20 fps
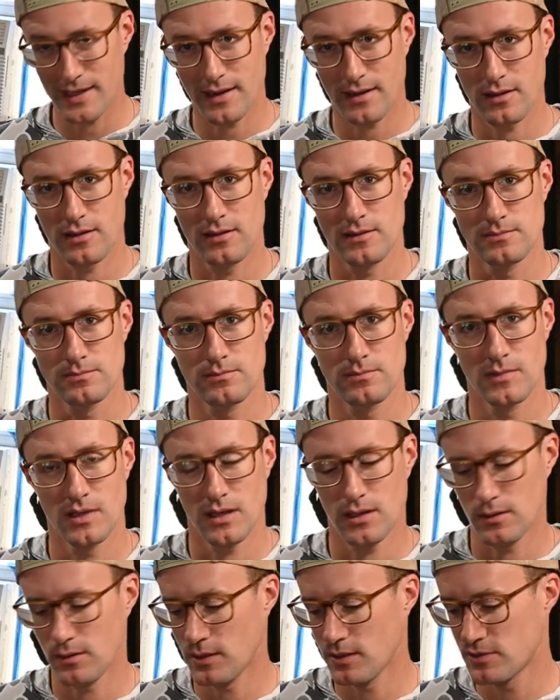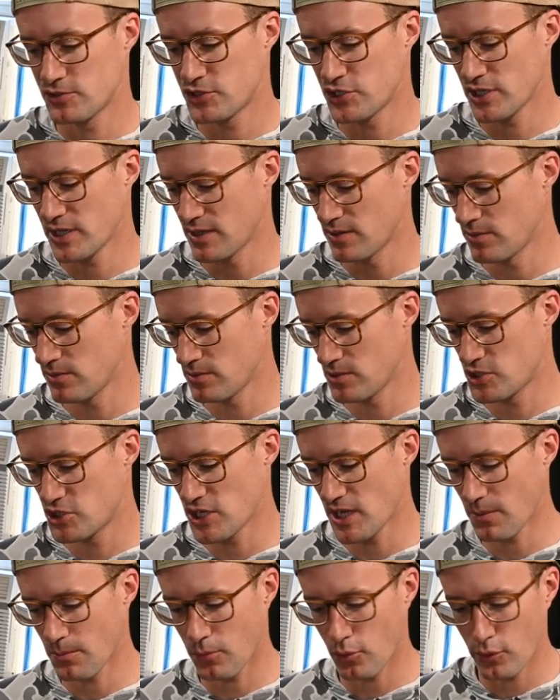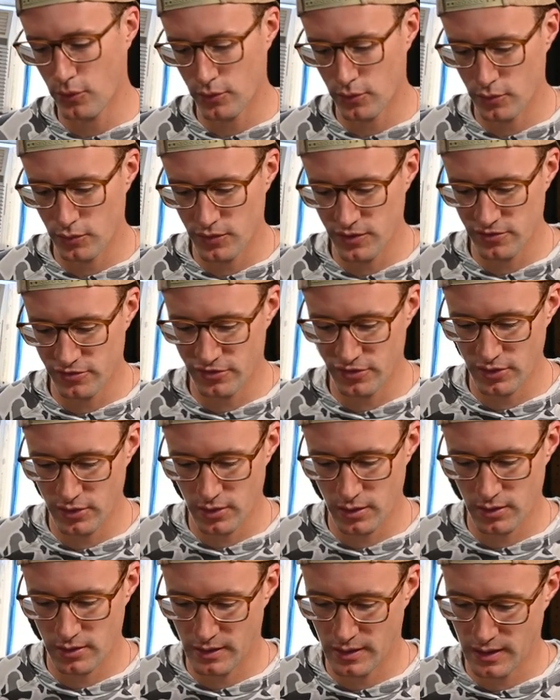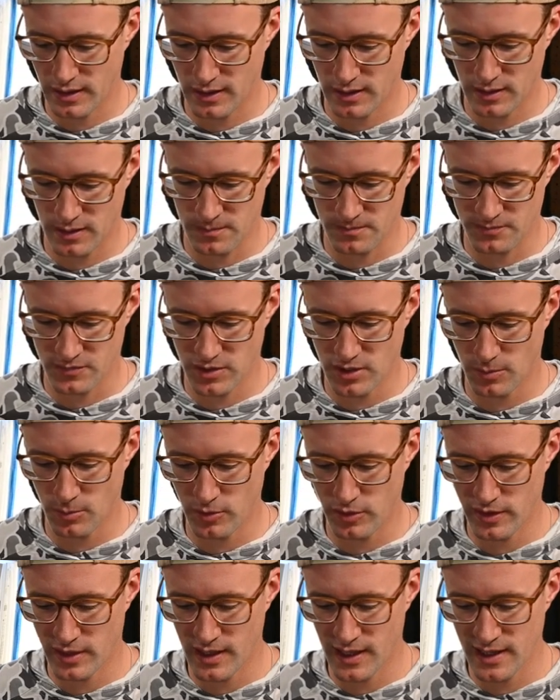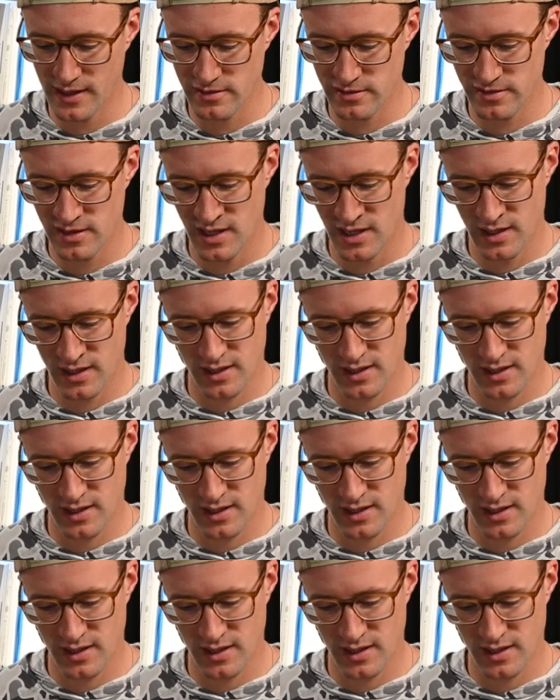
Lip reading: got a legit jet boil this year. A couple of the guys